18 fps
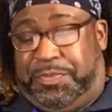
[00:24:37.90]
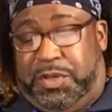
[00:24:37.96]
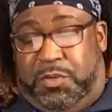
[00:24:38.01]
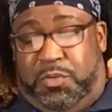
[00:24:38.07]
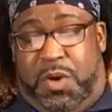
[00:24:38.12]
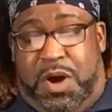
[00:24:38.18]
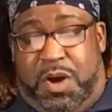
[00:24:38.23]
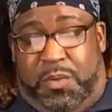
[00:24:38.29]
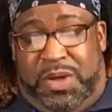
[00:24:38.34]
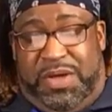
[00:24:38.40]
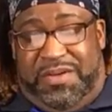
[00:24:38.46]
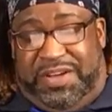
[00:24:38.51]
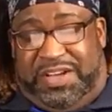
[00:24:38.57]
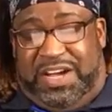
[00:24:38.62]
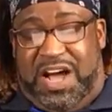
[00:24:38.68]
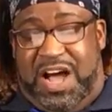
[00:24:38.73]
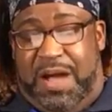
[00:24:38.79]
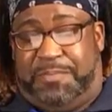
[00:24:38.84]
what we've
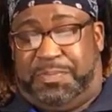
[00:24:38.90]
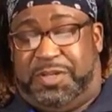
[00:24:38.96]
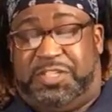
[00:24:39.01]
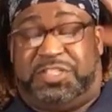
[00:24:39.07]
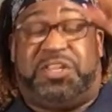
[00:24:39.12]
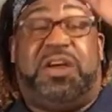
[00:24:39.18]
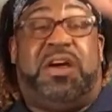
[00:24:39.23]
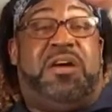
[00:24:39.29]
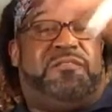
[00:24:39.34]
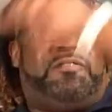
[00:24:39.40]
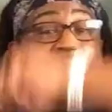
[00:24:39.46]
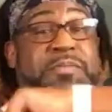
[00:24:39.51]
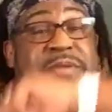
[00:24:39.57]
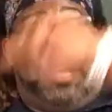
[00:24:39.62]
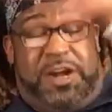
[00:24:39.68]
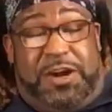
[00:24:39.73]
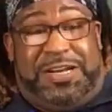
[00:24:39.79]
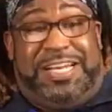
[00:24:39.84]
accomplished from
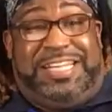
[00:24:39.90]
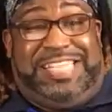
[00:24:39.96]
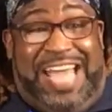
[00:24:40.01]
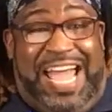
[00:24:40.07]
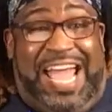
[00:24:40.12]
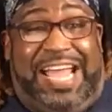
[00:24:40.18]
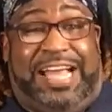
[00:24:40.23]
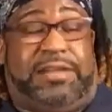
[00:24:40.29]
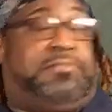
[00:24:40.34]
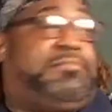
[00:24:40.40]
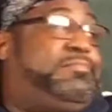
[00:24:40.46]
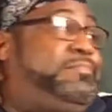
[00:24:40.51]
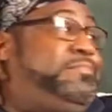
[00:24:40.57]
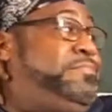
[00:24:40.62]
year to date.